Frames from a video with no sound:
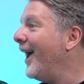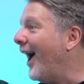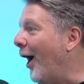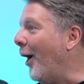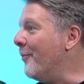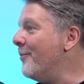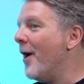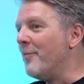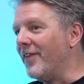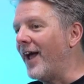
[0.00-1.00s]

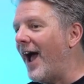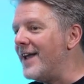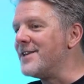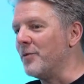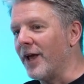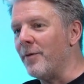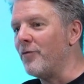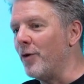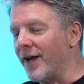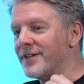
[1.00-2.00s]
But they hate it when I come back
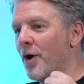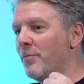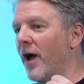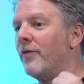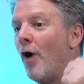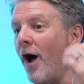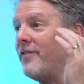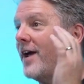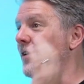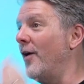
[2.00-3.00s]
from holiday because I'm like, right,
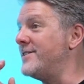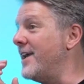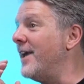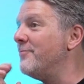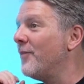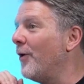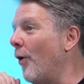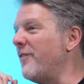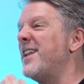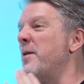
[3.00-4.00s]
I've had an idea,
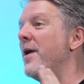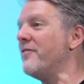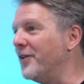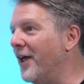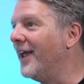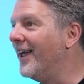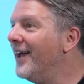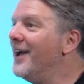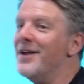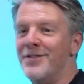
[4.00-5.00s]
or I've had an epiphany.
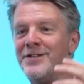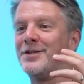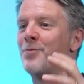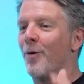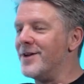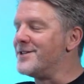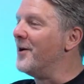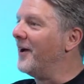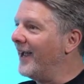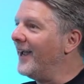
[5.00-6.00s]
Yeah. This is what we're
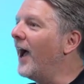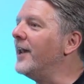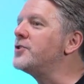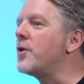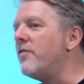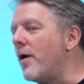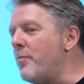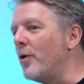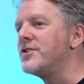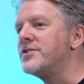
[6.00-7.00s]
doing. And so I'm very
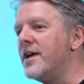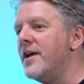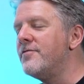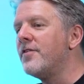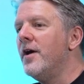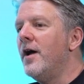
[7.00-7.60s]
positive.